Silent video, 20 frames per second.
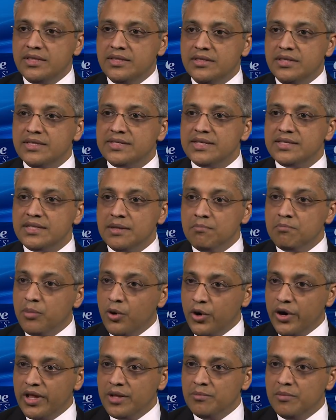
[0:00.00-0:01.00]
This is
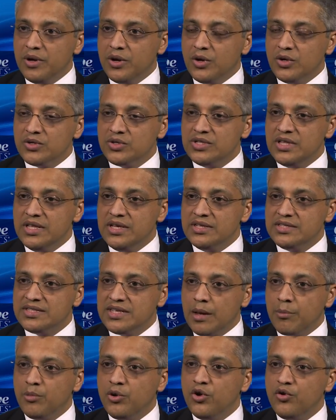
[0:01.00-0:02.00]
important because the
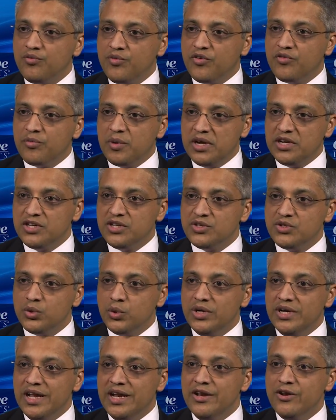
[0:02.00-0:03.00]
subgroup of patients
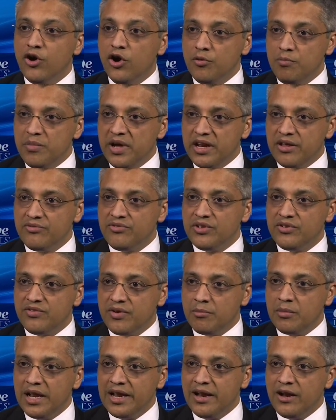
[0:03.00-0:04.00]
who did not benefit
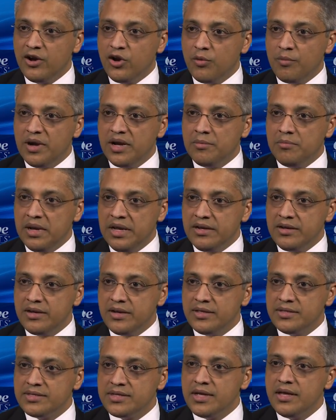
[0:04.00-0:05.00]
from lenalidomide
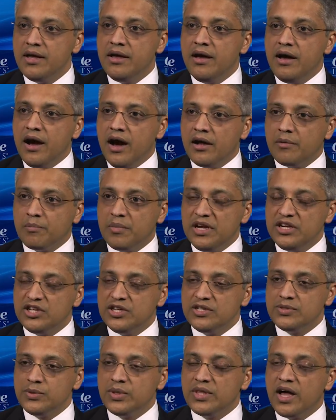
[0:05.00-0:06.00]
maintenance are
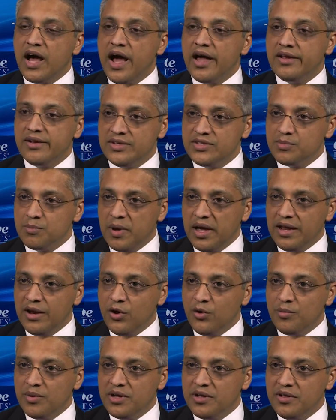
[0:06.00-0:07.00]
patients with high-risk
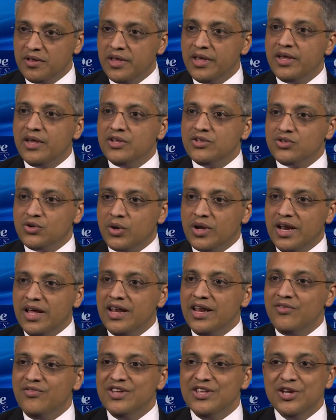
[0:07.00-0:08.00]
myeloma. So
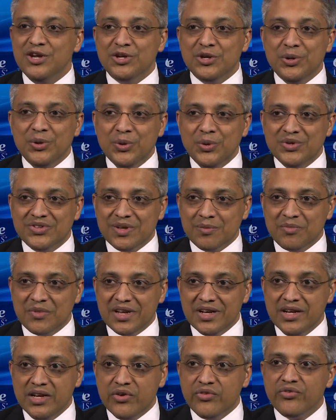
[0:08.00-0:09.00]
clearly we need to do
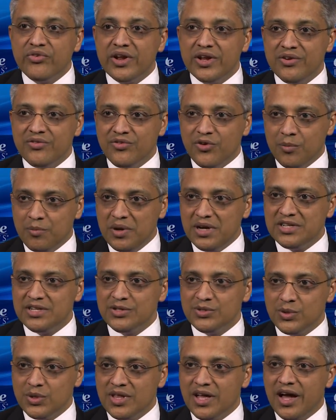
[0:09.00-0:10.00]
something different for
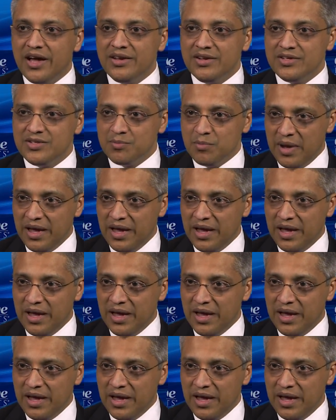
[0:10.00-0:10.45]
patients with high-risk